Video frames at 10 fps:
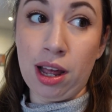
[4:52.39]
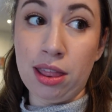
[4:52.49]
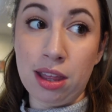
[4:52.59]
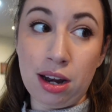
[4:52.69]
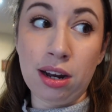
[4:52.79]

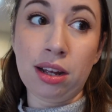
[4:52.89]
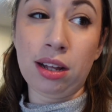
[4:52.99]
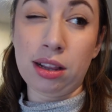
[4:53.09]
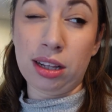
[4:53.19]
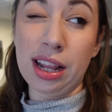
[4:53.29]
And then
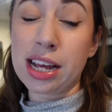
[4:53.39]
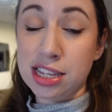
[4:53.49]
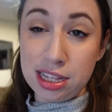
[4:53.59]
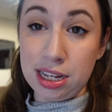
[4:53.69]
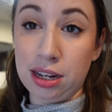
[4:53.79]
the
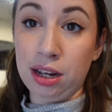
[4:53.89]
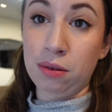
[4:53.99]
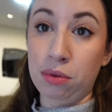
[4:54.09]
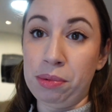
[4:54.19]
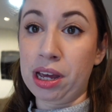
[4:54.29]
last thing
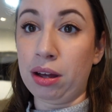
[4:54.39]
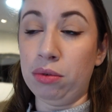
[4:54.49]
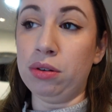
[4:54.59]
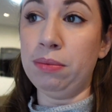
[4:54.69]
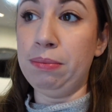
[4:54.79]
will be I
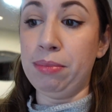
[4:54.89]
will